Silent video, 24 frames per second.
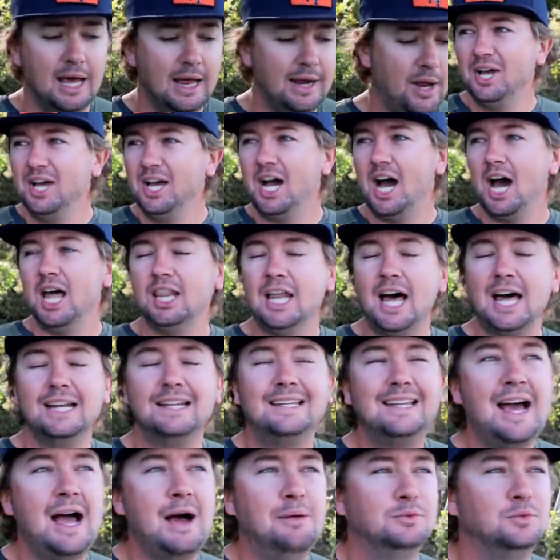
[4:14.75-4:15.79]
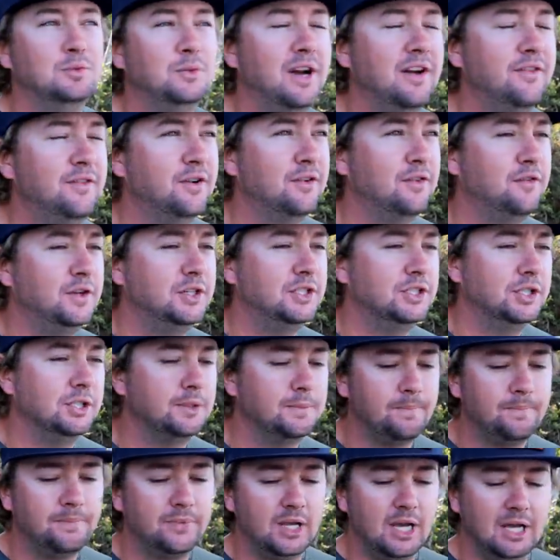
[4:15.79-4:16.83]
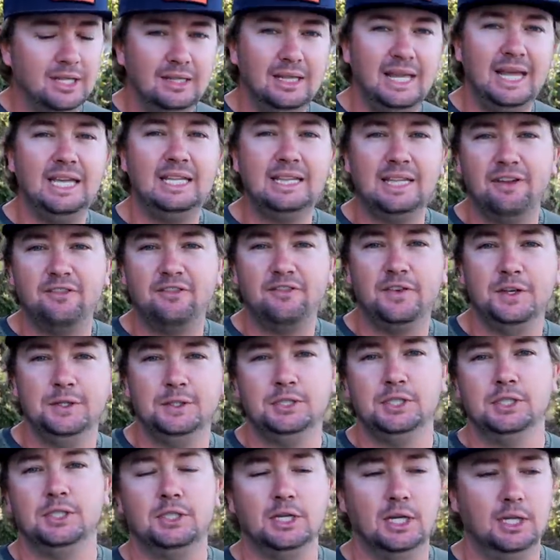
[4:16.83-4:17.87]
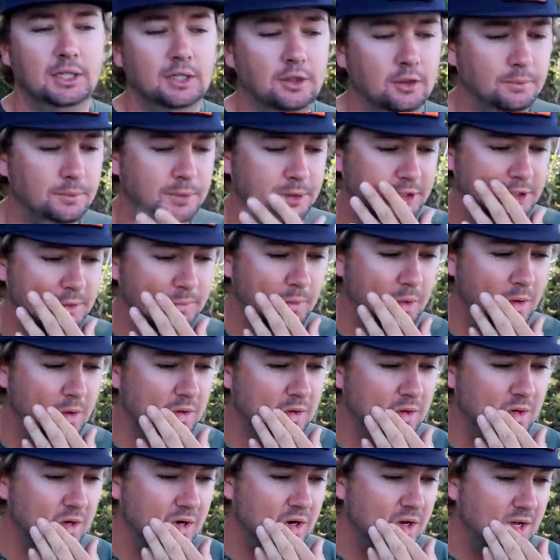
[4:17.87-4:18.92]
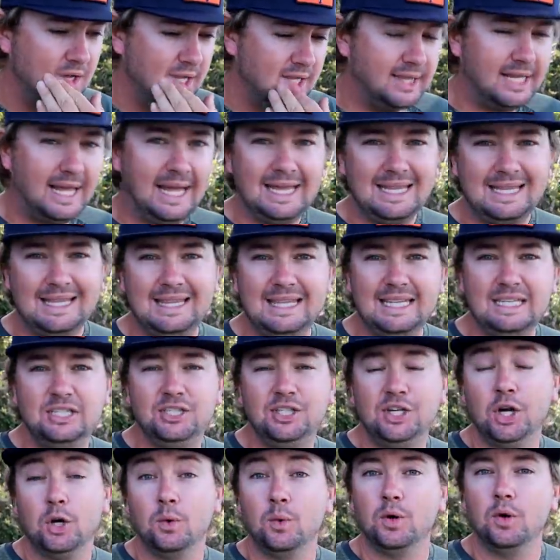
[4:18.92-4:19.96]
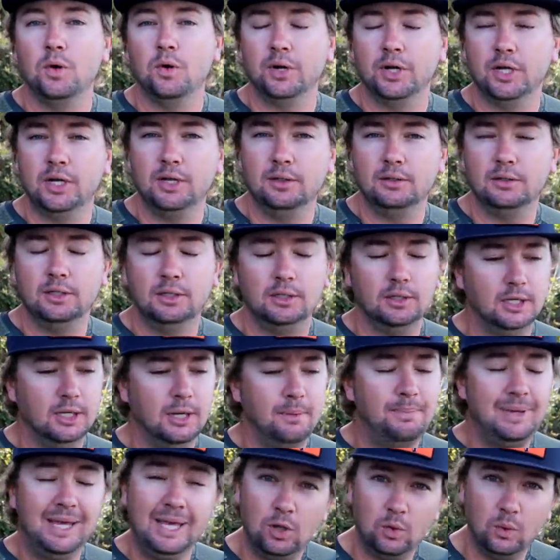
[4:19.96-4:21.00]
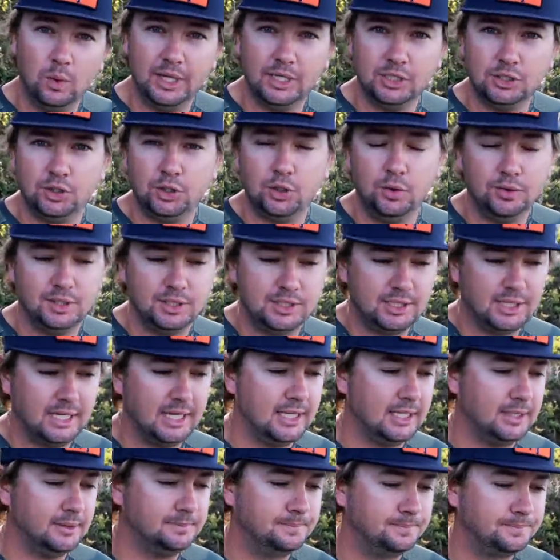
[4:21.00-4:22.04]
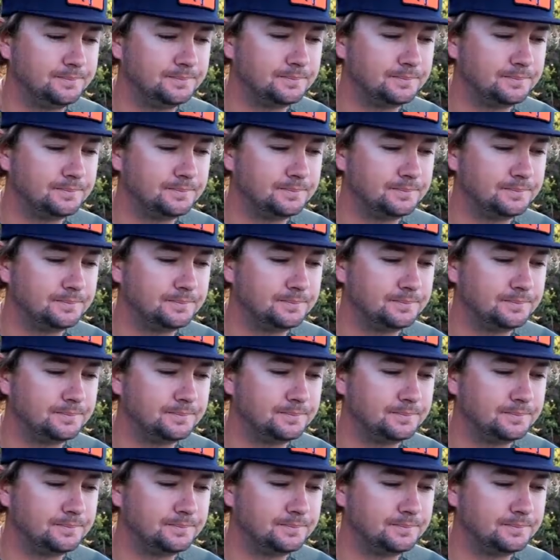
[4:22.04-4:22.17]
Now, a lot of times whenever you're fishing a lake that fishes a little bit smaller, like this year we're going to Pickwick June the 2nd.